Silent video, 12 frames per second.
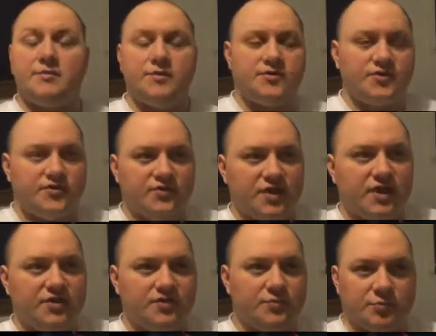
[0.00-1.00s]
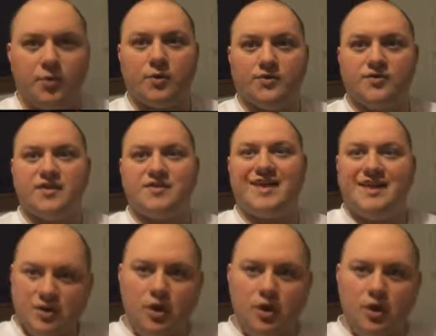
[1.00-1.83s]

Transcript: which is important, so that they